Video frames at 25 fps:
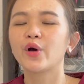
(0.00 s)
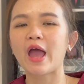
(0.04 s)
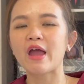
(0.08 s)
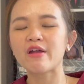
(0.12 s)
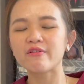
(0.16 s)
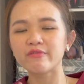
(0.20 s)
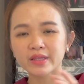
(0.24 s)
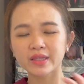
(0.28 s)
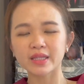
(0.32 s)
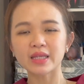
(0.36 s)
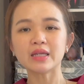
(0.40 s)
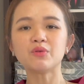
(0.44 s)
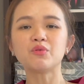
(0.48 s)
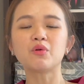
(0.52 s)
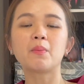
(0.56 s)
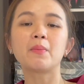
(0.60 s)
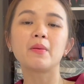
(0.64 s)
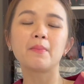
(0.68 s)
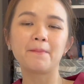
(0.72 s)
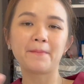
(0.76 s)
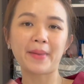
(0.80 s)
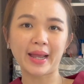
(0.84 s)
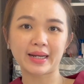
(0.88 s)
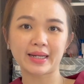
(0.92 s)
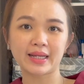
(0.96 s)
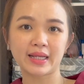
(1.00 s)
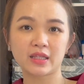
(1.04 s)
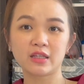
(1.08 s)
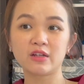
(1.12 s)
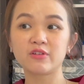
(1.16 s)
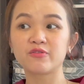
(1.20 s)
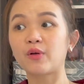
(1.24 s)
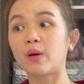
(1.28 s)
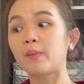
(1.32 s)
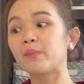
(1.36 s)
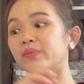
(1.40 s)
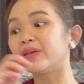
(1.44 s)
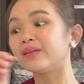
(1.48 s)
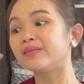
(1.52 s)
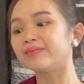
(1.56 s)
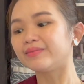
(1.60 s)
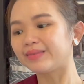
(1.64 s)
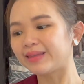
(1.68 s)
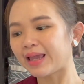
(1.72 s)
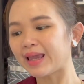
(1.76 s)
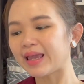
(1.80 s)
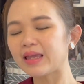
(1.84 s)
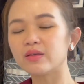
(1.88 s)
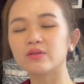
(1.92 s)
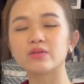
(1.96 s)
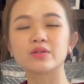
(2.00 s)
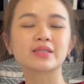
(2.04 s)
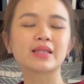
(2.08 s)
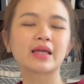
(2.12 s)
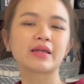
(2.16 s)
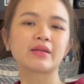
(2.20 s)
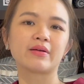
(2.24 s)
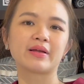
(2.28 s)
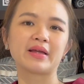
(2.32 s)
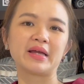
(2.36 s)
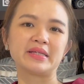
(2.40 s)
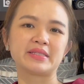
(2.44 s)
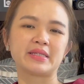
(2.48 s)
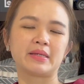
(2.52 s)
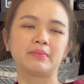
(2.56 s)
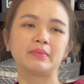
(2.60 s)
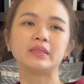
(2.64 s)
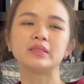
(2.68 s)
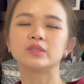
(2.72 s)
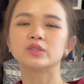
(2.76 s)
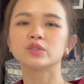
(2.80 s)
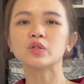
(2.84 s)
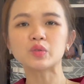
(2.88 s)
everything will be backdated from the day you start your gazettement.